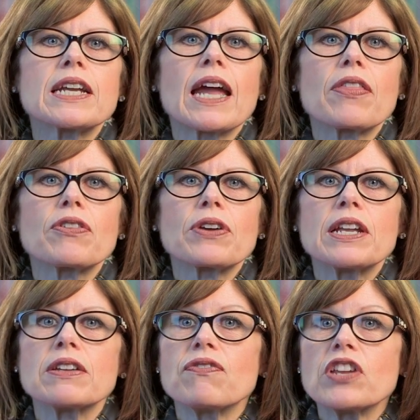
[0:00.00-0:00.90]
together
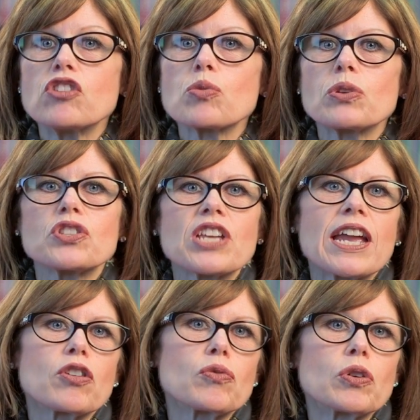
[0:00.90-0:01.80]
individuals
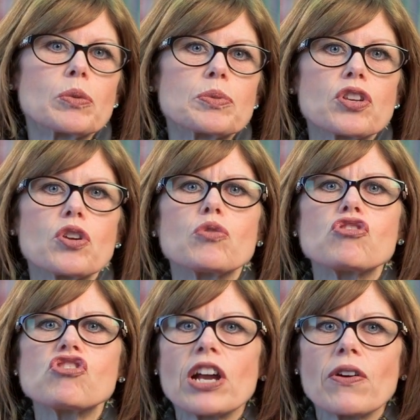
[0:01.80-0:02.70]
and groups who
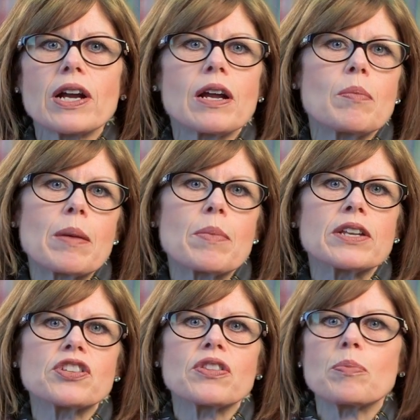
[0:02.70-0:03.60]
share a
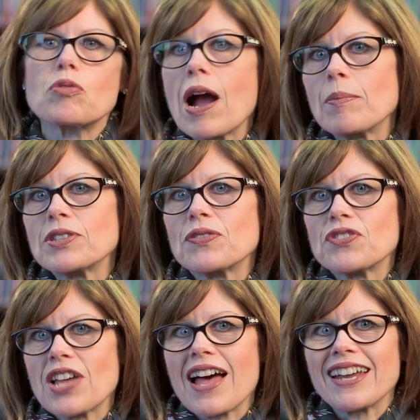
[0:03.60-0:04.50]
commitment to the promise of
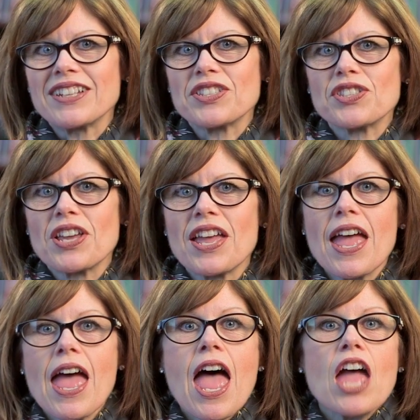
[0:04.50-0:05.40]
science.
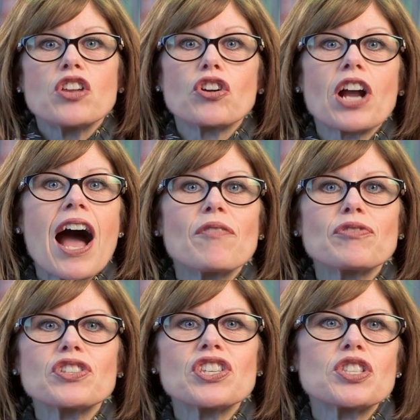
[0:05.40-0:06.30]
Your
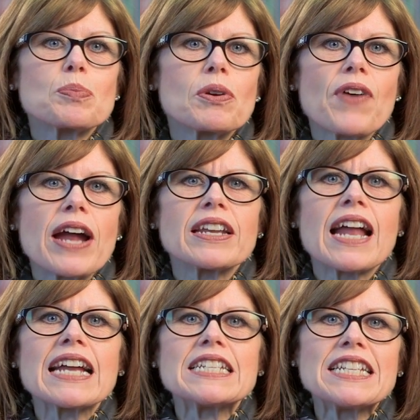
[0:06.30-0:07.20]
conferences provide an
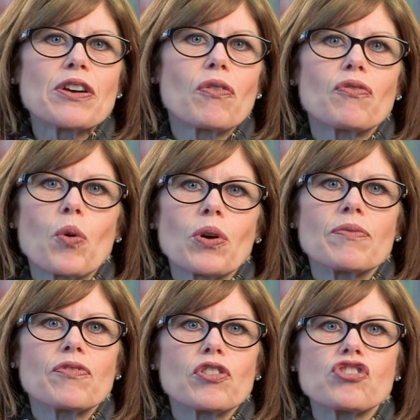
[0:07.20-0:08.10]
ideal
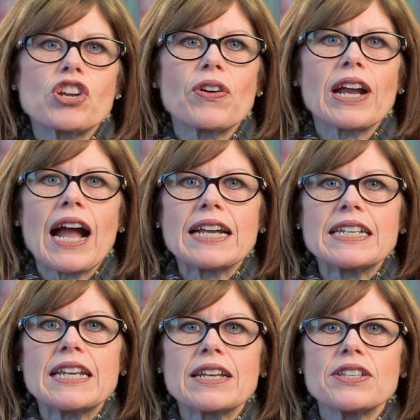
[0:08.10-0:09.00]
forum for sharing
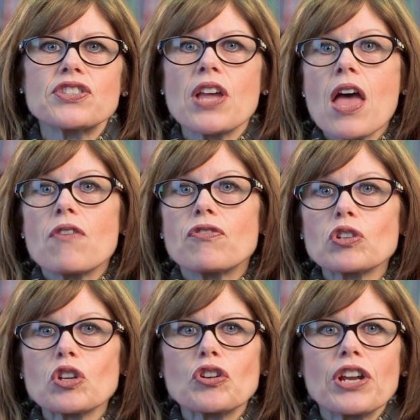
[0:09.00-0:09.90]
ideas, for
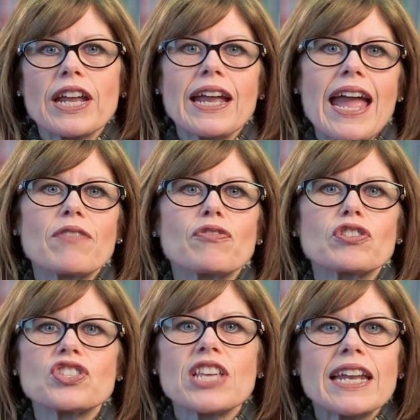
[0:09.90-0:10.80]
learning, and for
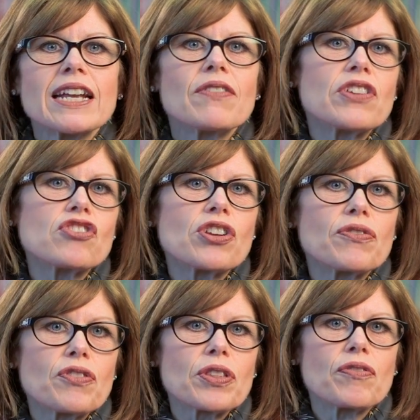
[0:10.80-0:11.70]
setting a vision
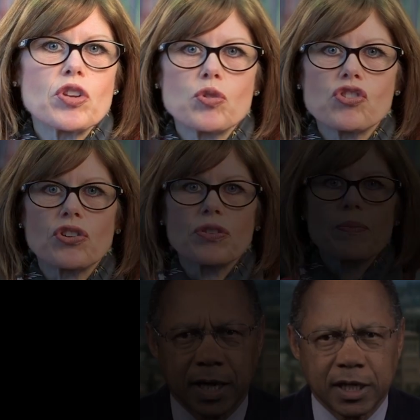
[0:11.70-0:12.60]
for the future.
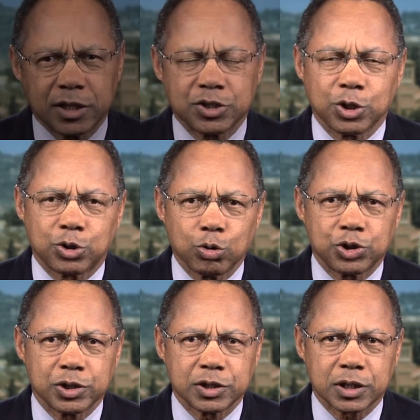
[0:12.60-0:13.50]
At
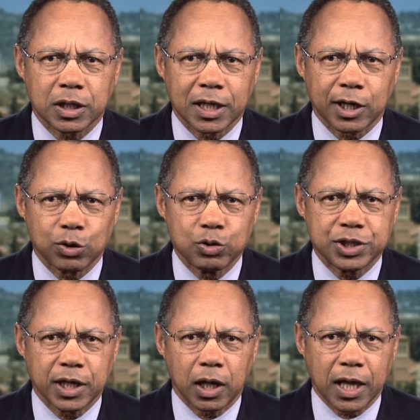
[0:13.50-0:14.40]
institutions like
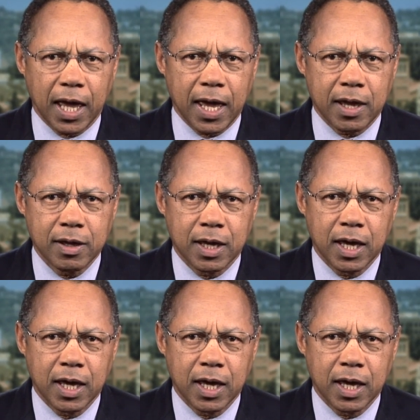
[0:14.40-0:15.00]
UCLA